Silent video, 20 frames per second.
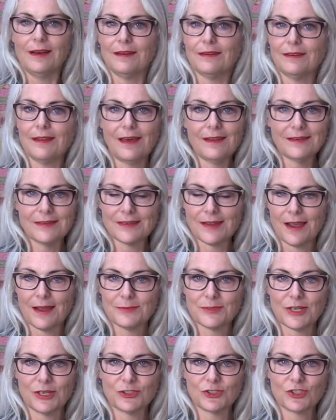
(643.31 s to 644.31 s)
A lot of
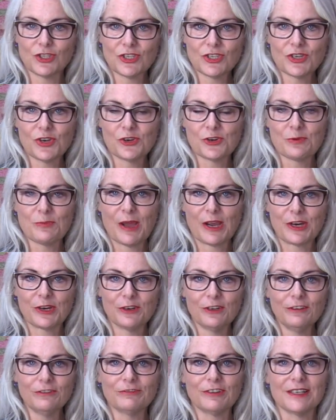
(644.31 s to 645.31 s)
times I'll just go to my
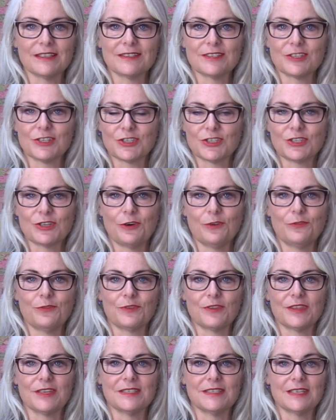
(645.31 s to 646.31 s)
girlfriend's to sew
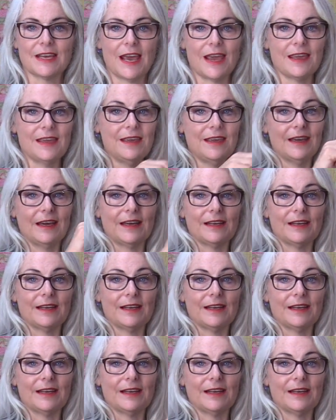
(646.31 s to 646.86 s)
for the day,